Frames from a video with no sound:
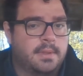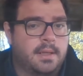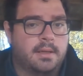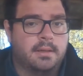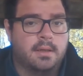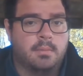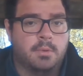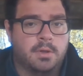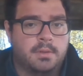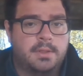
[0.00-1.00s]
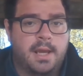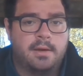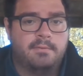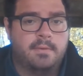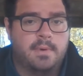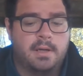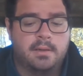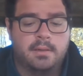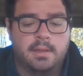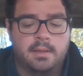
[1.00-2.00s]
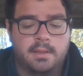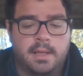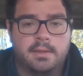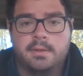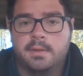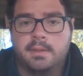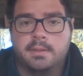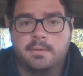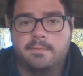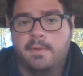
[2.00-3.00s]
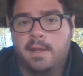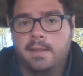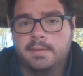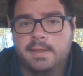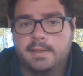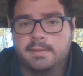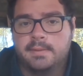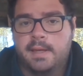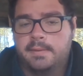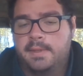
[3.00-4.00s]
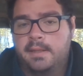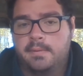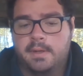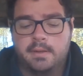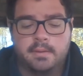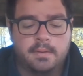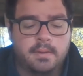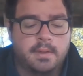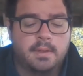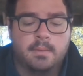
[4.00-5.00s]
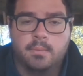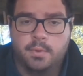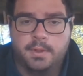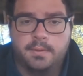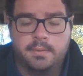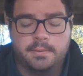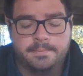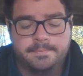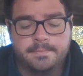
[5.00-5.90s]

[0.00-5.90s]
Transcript: and emerge out of the water and kind of turn into flying insects outside the water. Pretty cool.